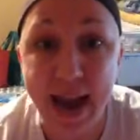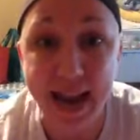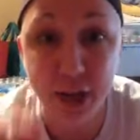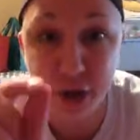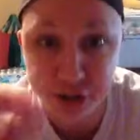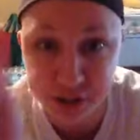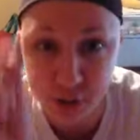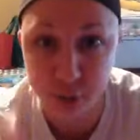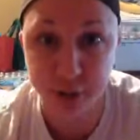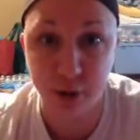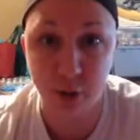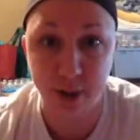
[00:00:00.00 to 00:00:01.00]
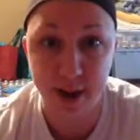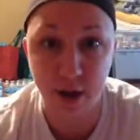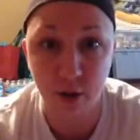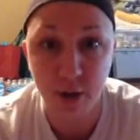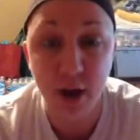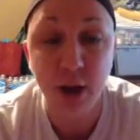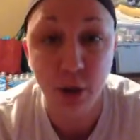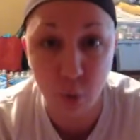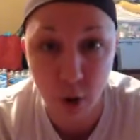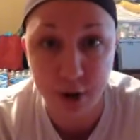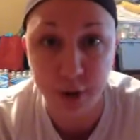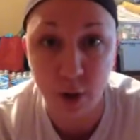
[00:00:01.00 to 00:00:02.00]
You're still going to go to hell. You
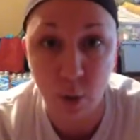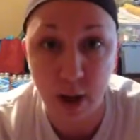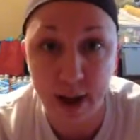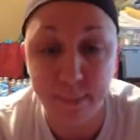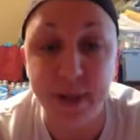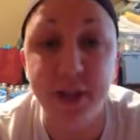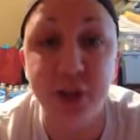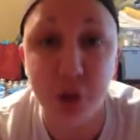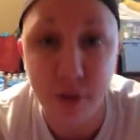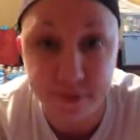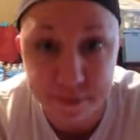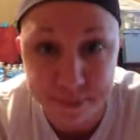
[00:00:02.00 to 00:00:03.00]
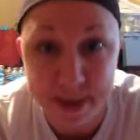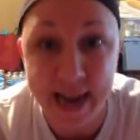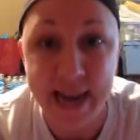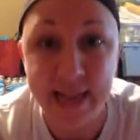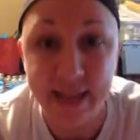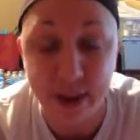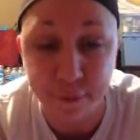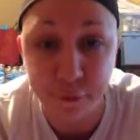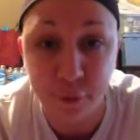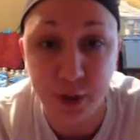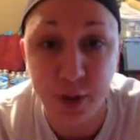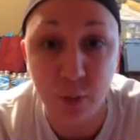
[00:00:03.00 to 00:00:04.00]
want to know why? Because you have made that
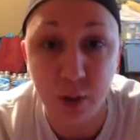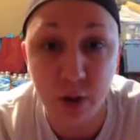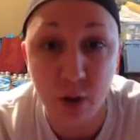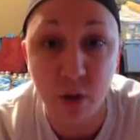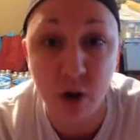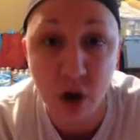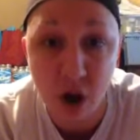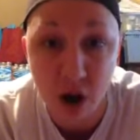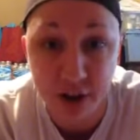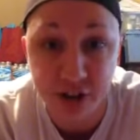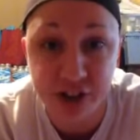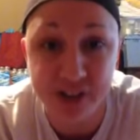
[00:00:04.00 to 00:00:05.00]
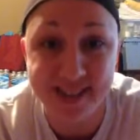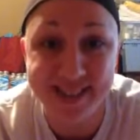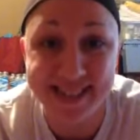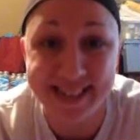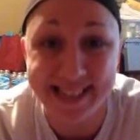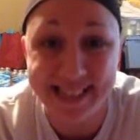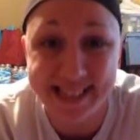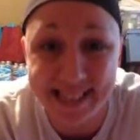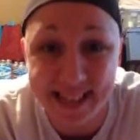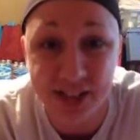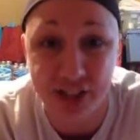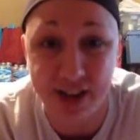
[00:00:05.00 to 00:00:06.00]
free will, conscious
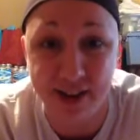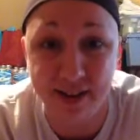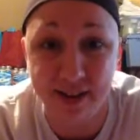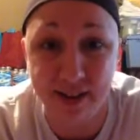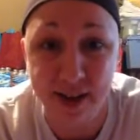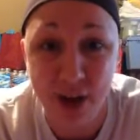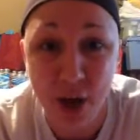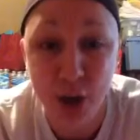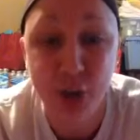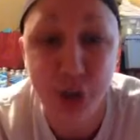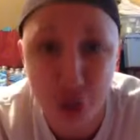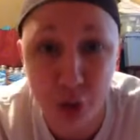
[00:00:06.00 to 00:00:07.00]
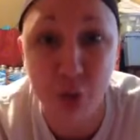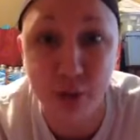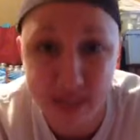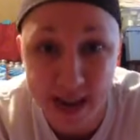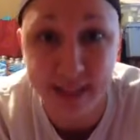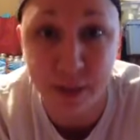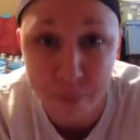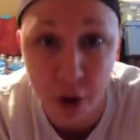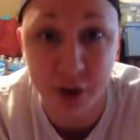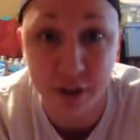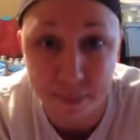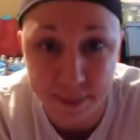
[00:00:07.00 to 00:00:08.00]
decision to take the
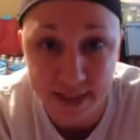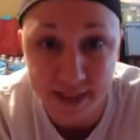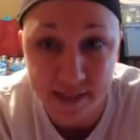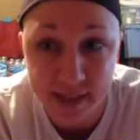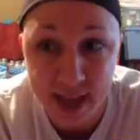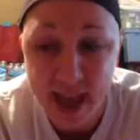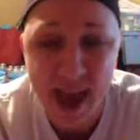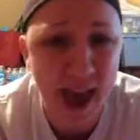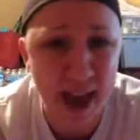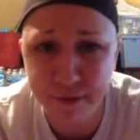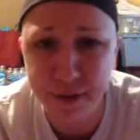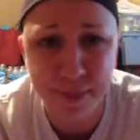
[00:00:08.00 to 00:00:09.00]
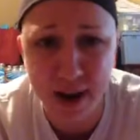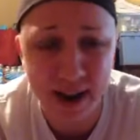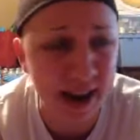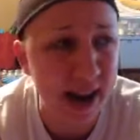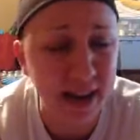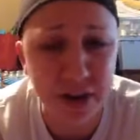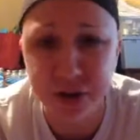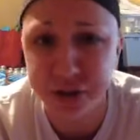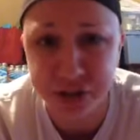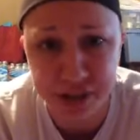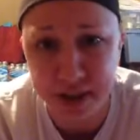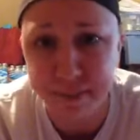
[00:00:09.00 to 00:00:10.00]
mark of the beast. Everybody, and I can
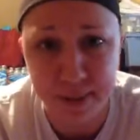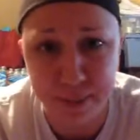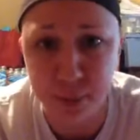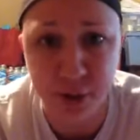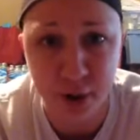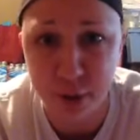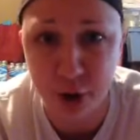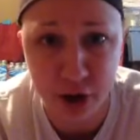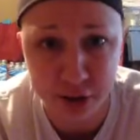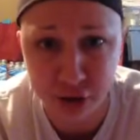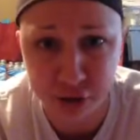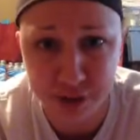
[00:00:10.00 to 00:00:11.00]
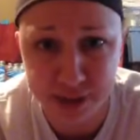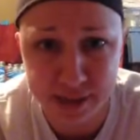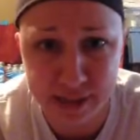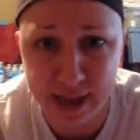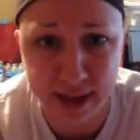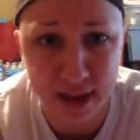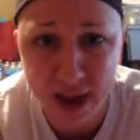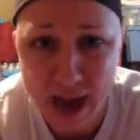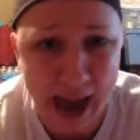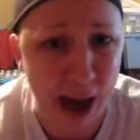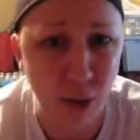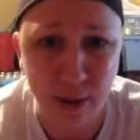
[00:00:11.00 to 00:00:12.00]
understand people in other countries, like
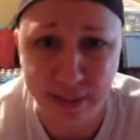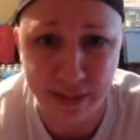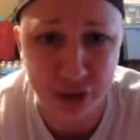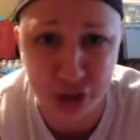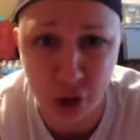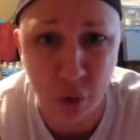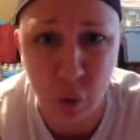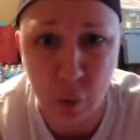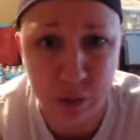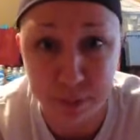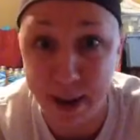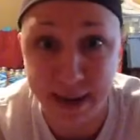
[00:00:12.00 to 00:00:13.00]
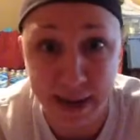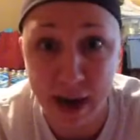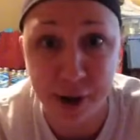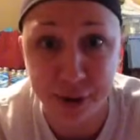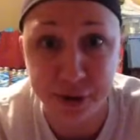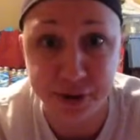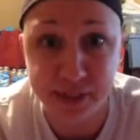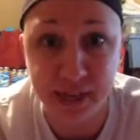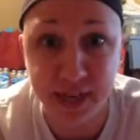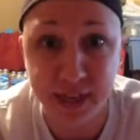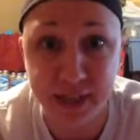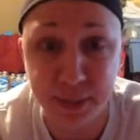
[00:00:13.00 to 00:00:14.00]
out in the jungles, might not
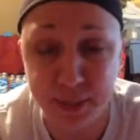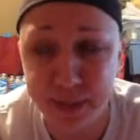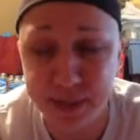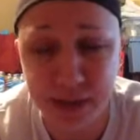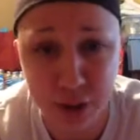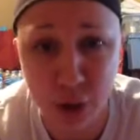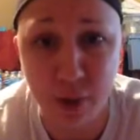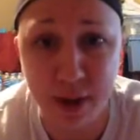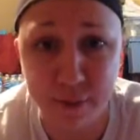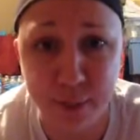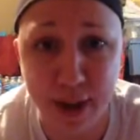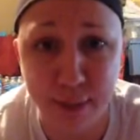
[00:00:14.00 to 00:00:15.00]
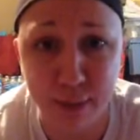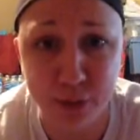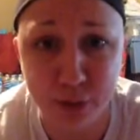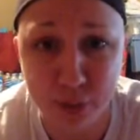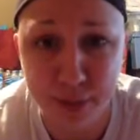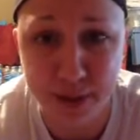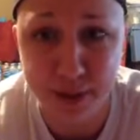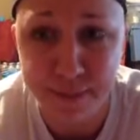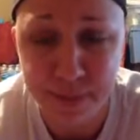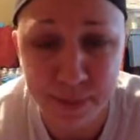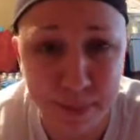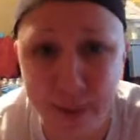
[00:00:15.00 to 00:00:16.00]
understand this because they don't have Bibles. Nobody
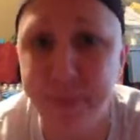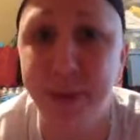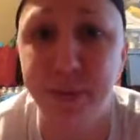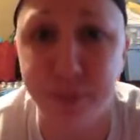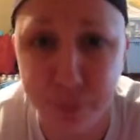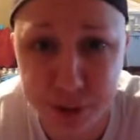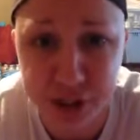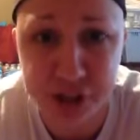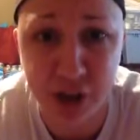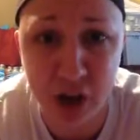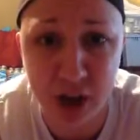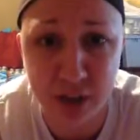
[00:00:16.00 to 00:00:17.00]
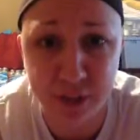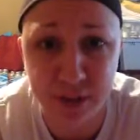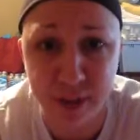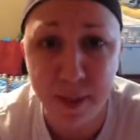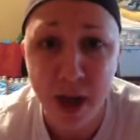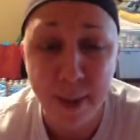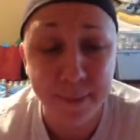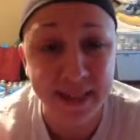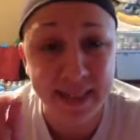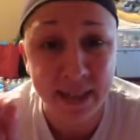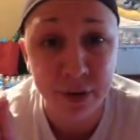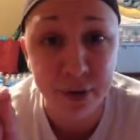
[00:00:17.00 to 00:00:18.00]
might be able to preach the gospel to them. But
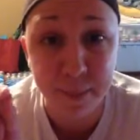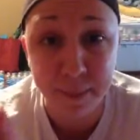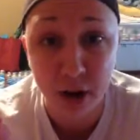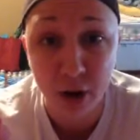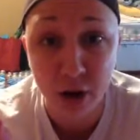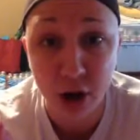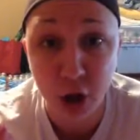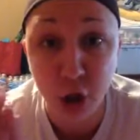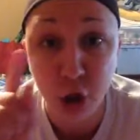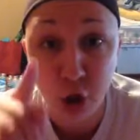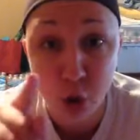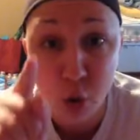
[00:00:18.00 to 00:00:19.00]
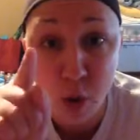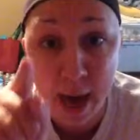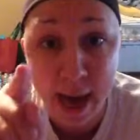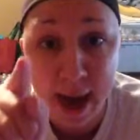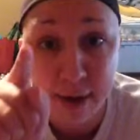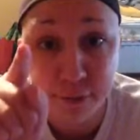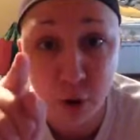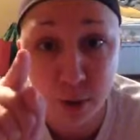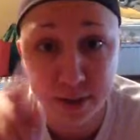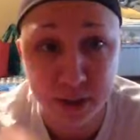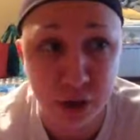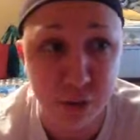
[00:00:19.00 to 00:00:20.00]
here in America, you have no
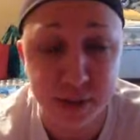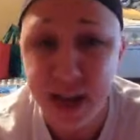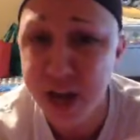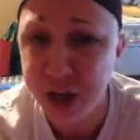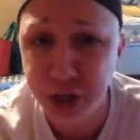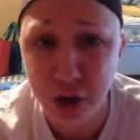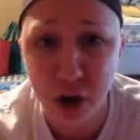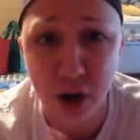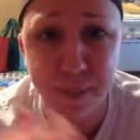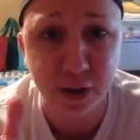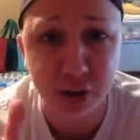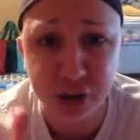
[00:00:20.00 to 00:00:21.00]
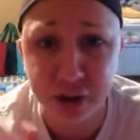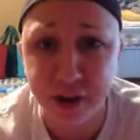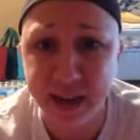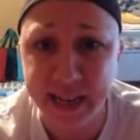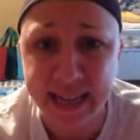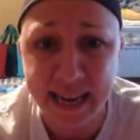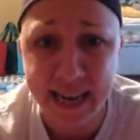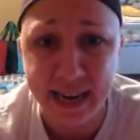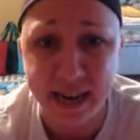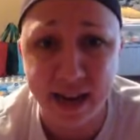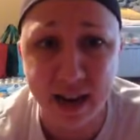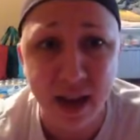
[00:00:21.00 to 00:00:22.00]
excuse. Europe, Australia,
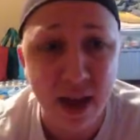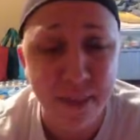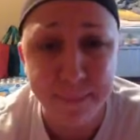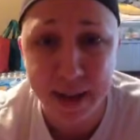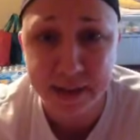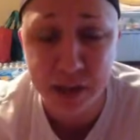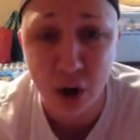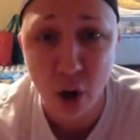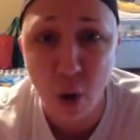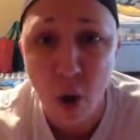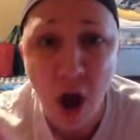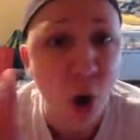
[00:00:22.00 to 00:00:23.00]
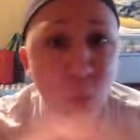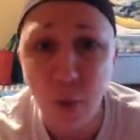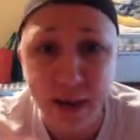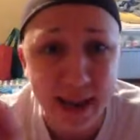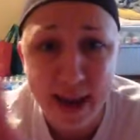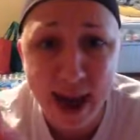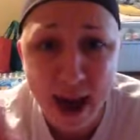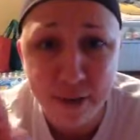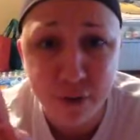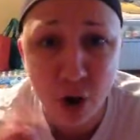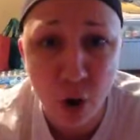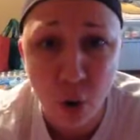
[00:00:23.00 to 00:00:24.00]
Canada, Mexico, we have
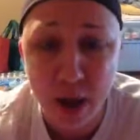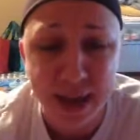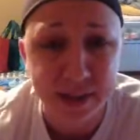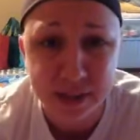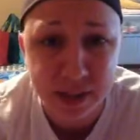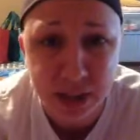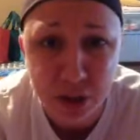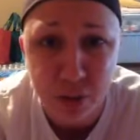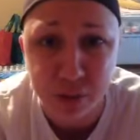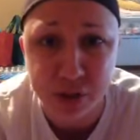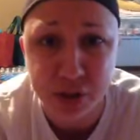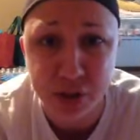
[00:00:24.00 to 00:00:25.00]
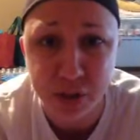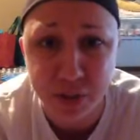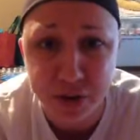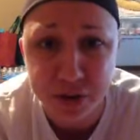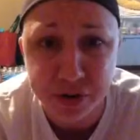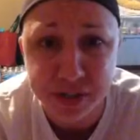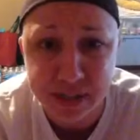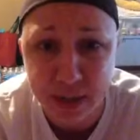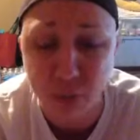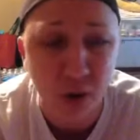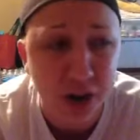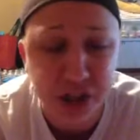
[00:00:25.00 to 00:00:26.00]
no excuse. Do you
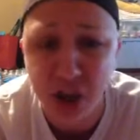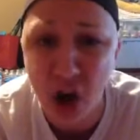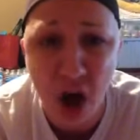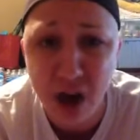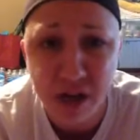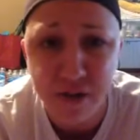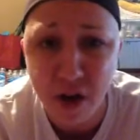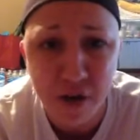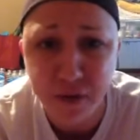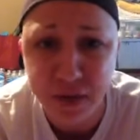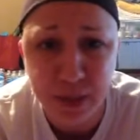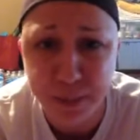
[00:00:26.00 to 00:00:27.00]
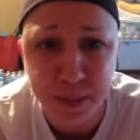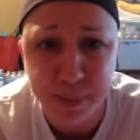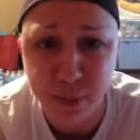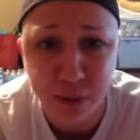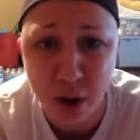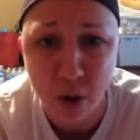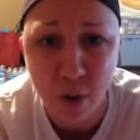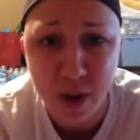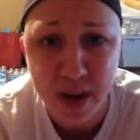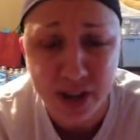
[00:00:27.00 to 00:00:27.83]
understand? Russia, all of these people know.